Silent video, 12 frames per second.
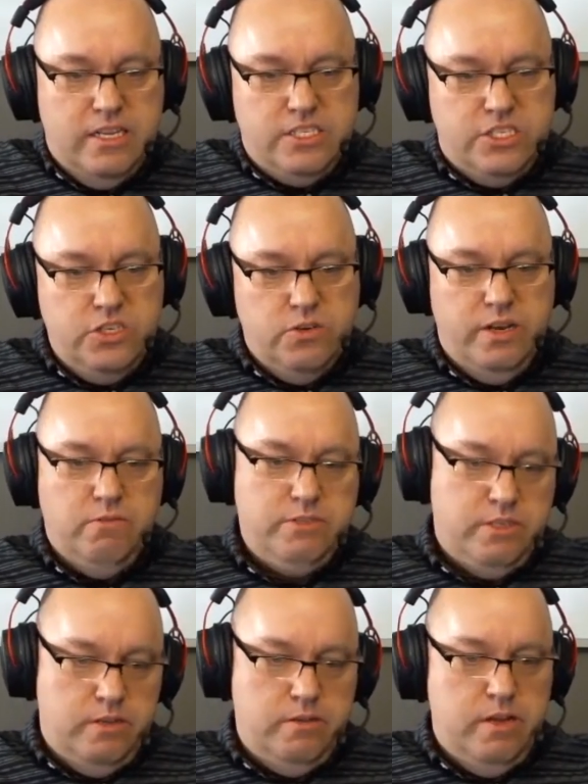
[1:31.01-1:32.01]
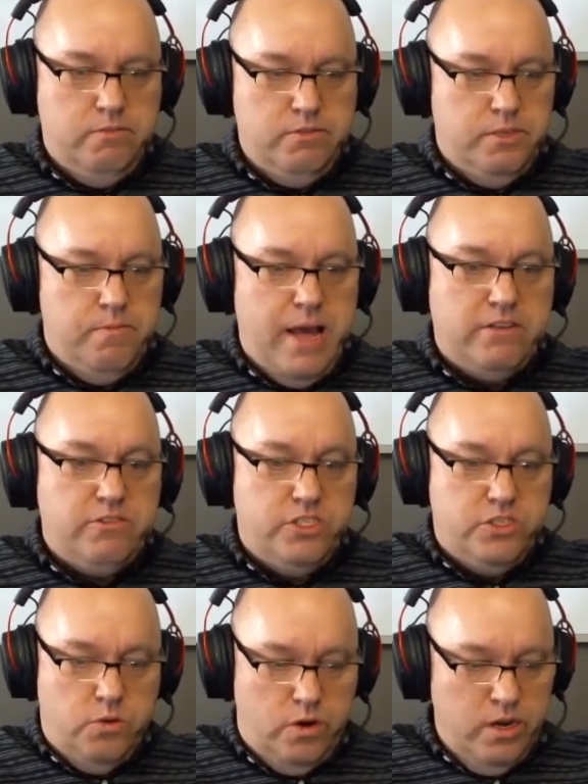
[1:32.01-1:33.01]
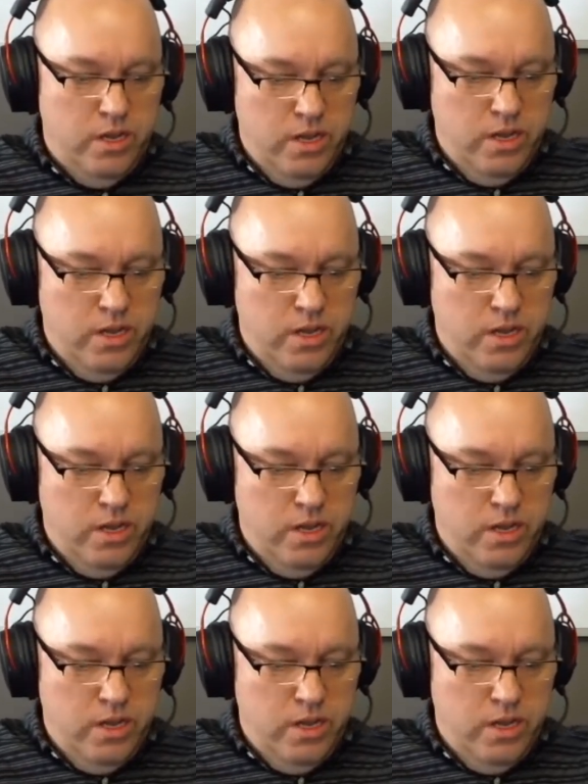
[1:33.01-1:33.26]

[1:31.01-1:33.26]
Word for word: let's do it. It was a, it was a mattress store.